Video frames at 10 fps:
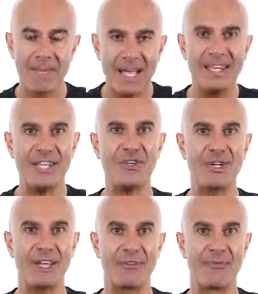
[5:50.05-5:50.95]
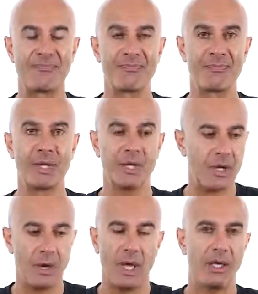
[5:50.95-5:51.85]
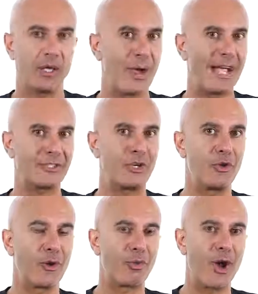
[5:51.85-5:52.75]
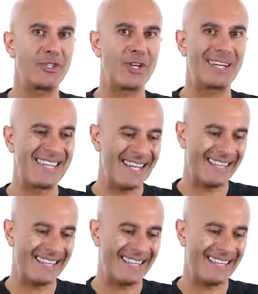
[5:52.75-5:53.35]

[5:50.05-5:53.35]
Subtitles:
Initiative. So you're asked to do a project,